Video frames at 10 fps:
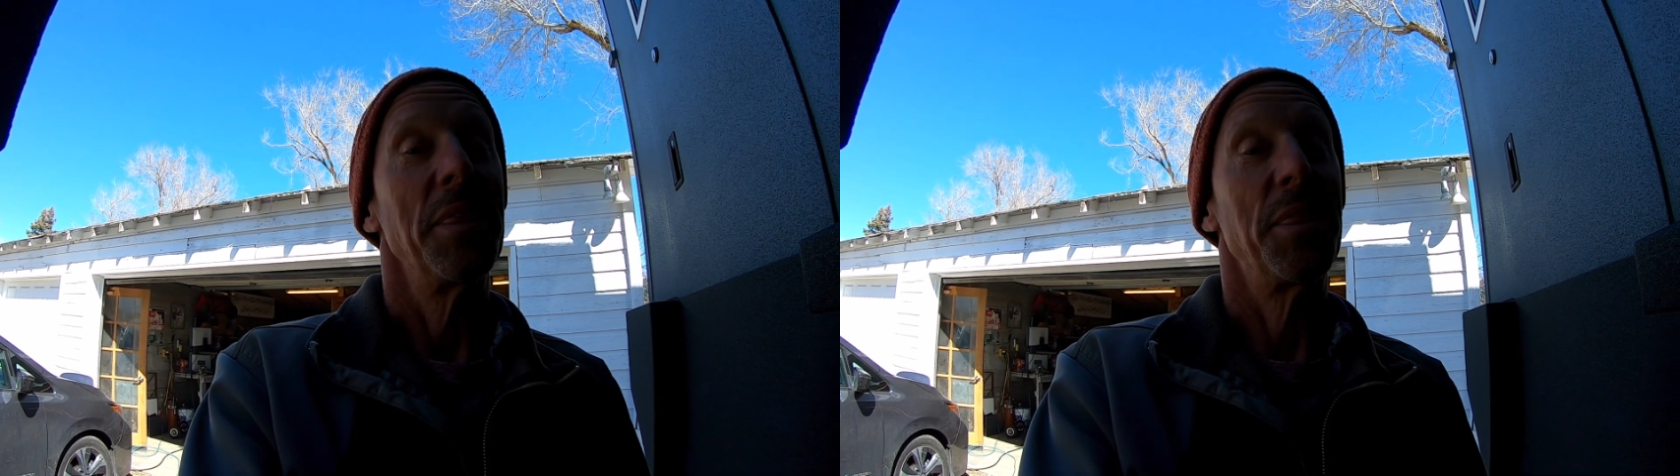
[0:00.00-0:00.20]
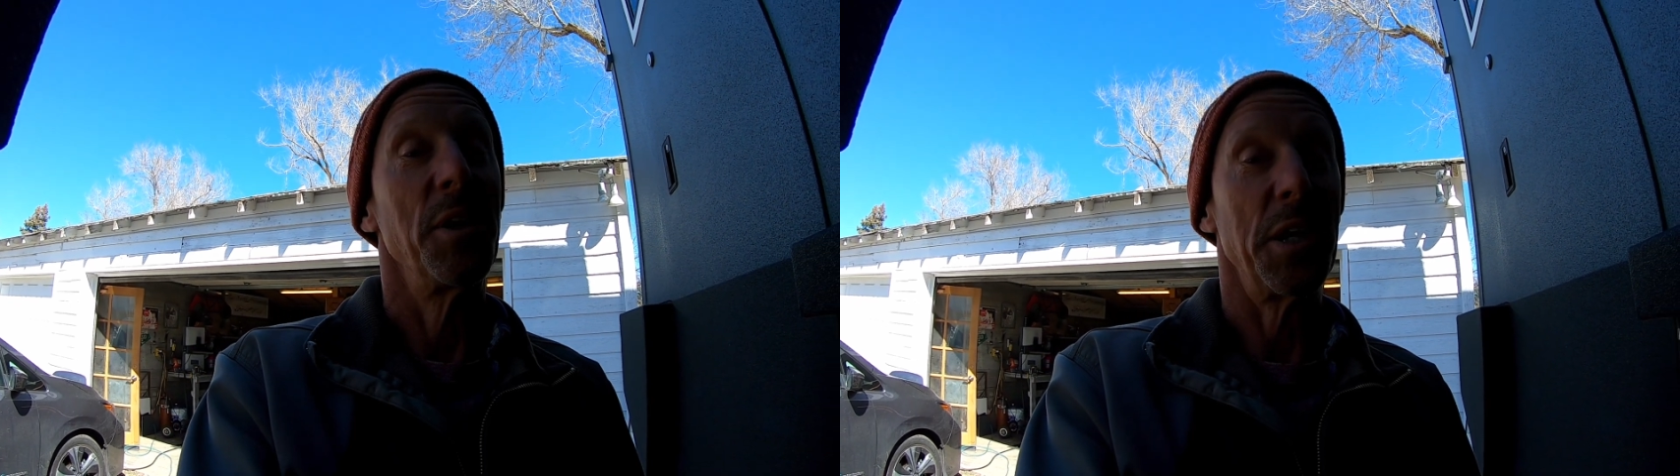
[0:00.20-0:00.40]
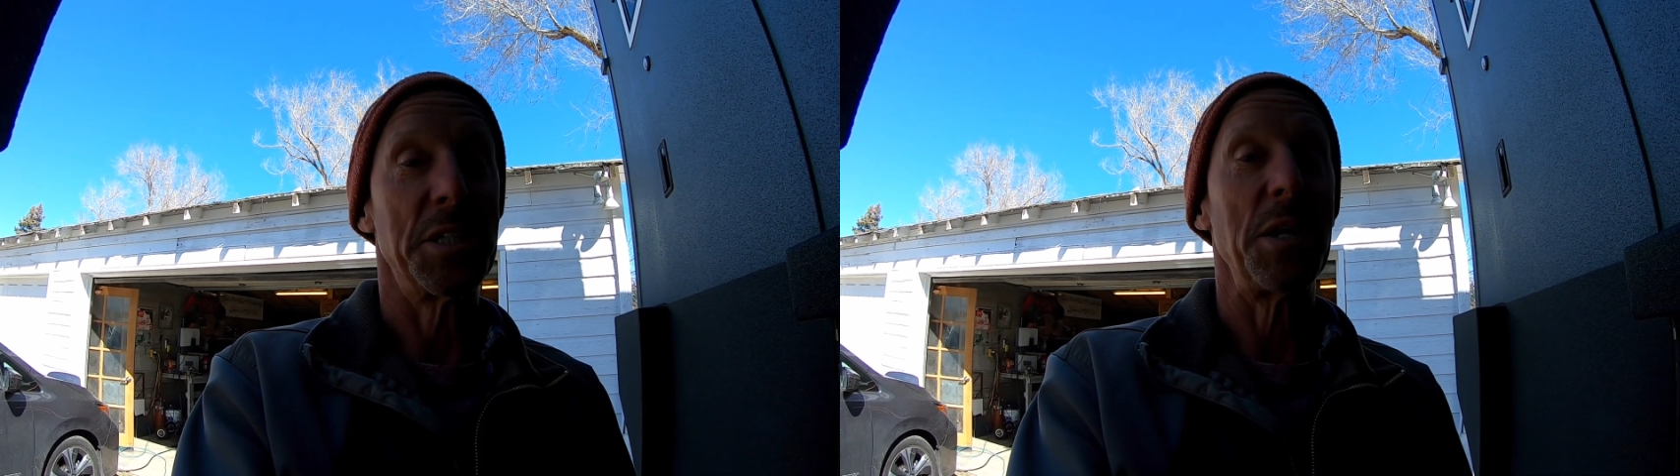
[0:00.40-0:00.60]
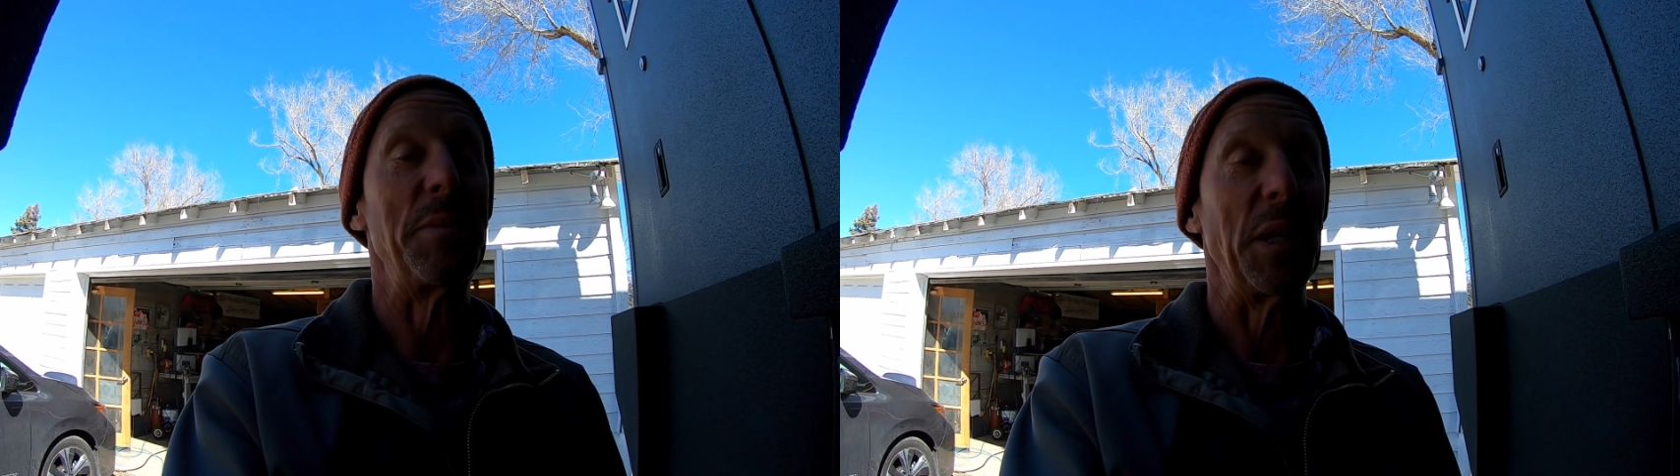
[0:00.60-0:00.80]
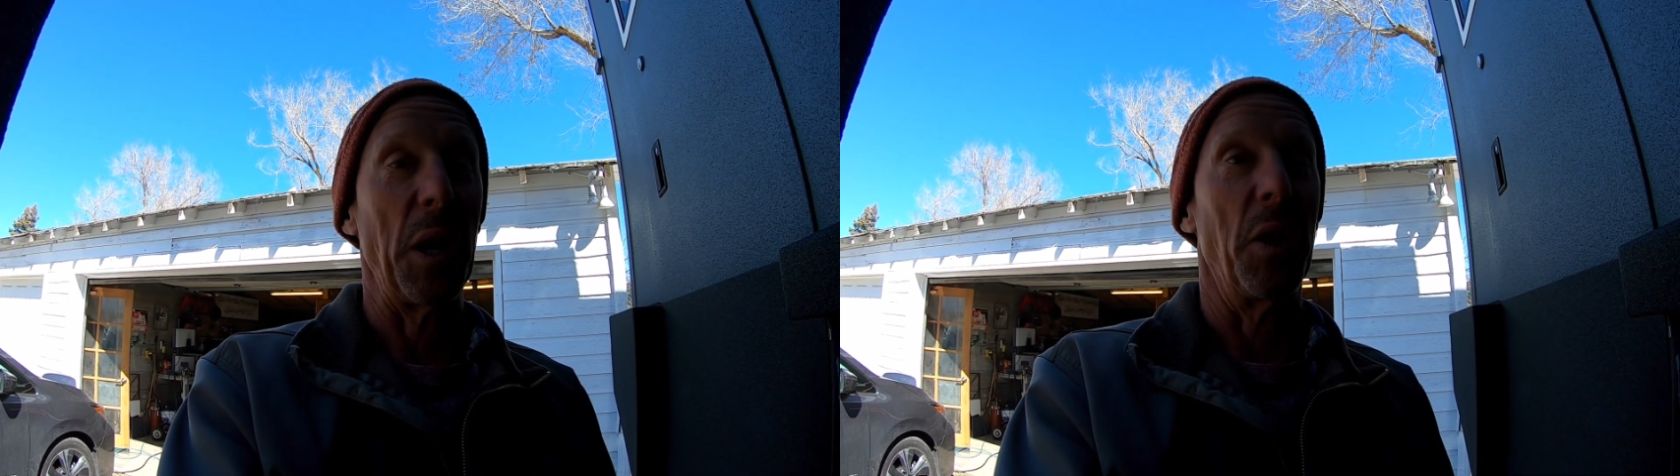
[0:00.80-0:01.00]
they're gonna take
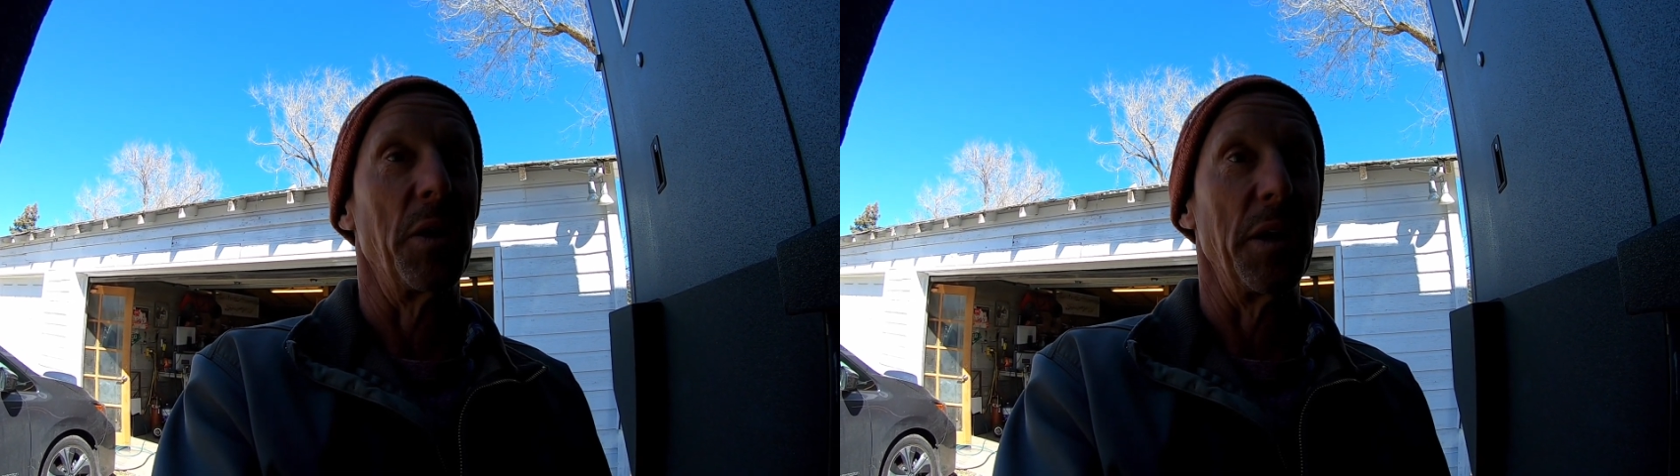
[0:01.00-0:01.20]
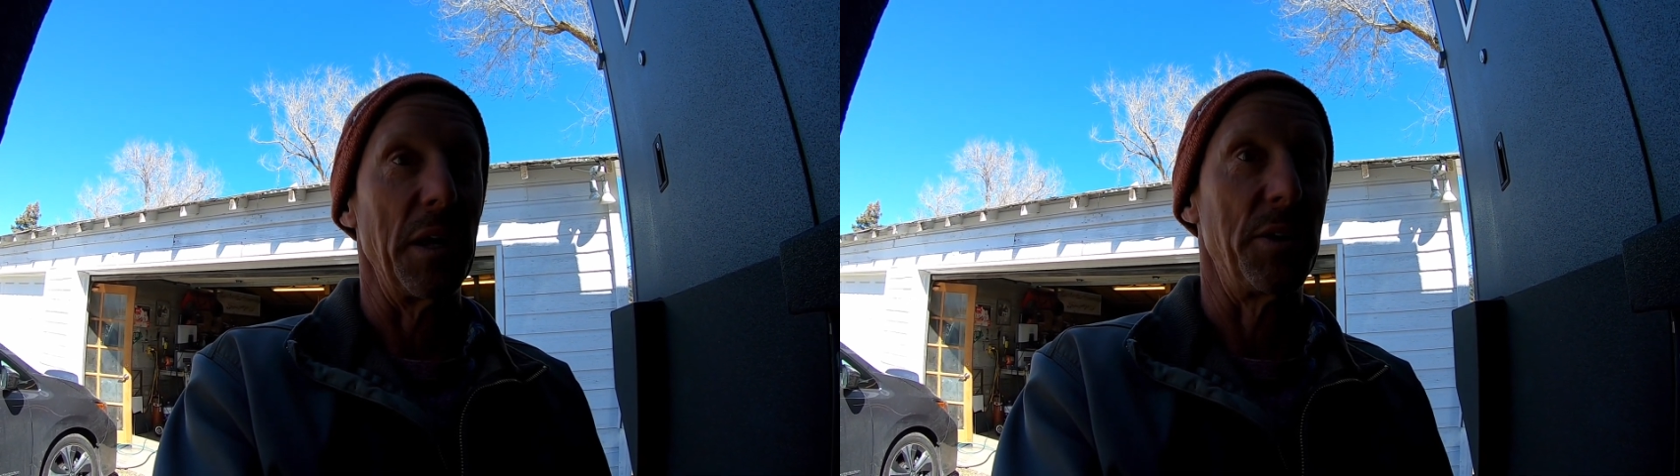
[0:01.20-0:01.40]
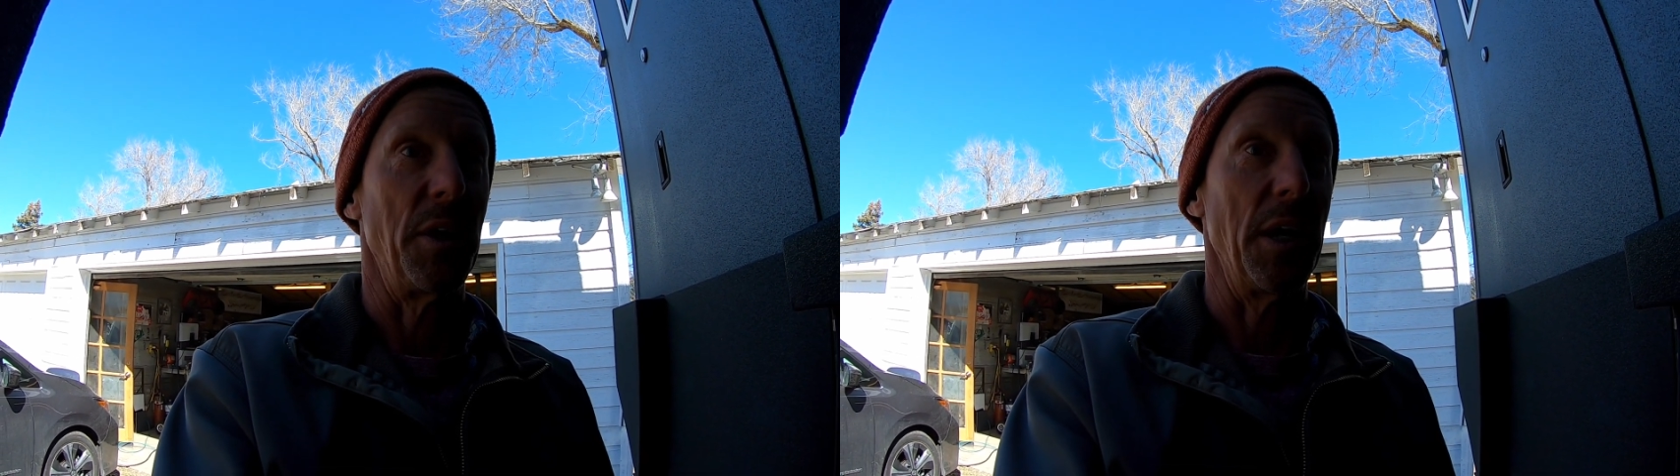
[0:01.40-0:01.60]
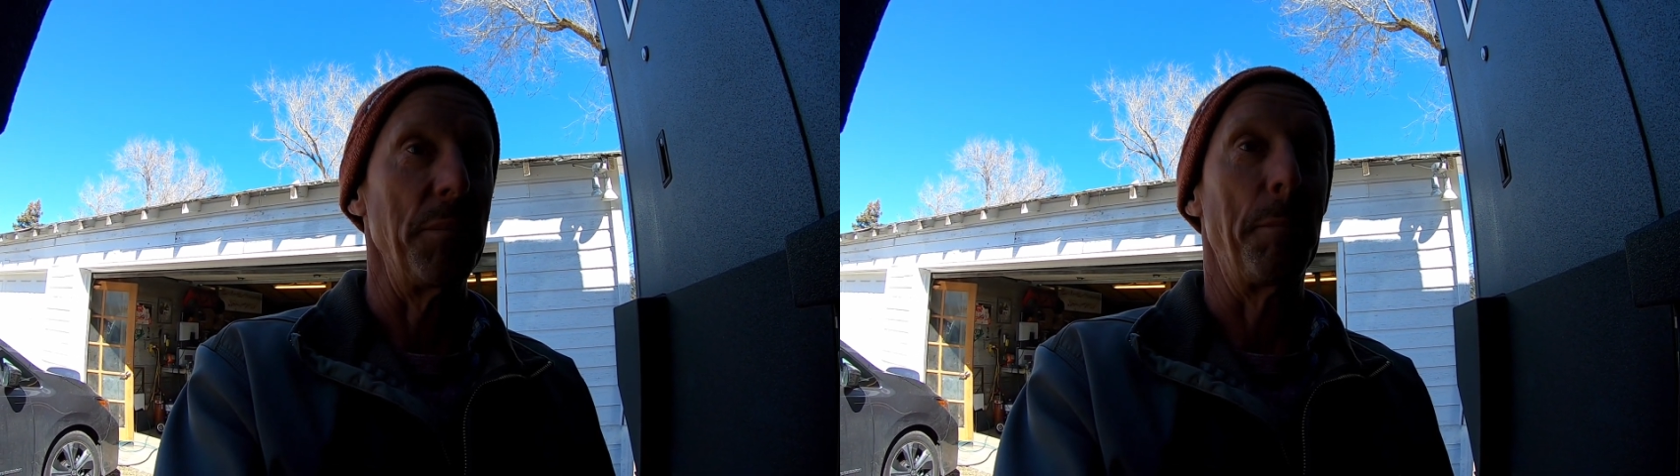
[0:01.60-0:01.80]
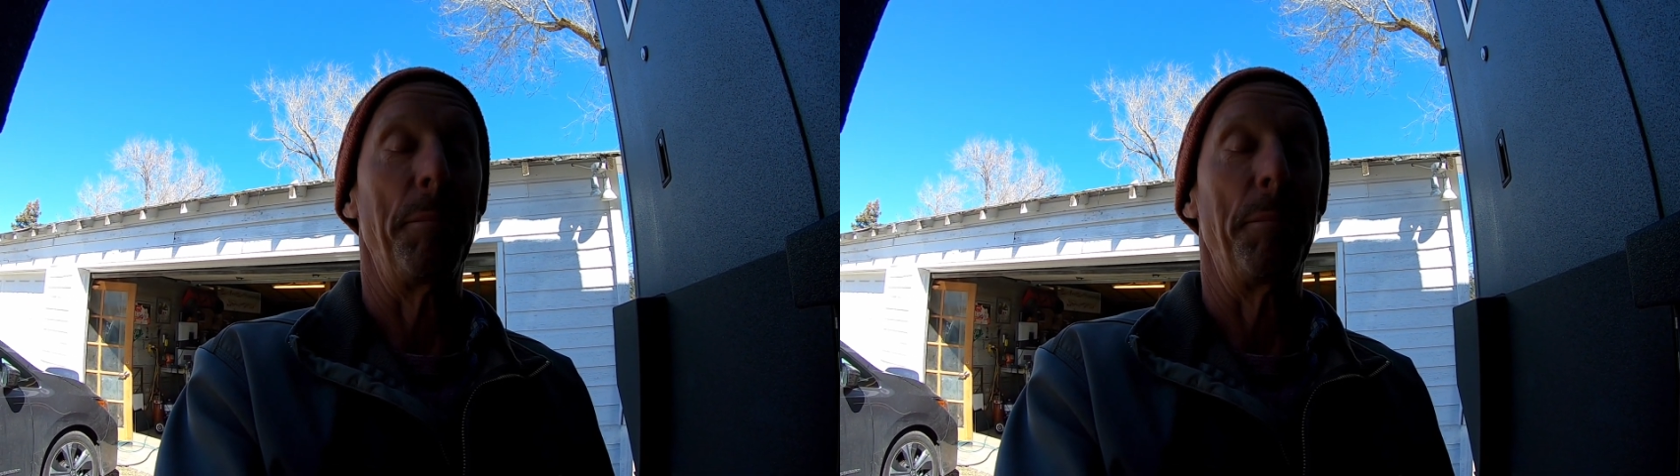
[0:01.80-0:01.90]
me a little longer than I thought,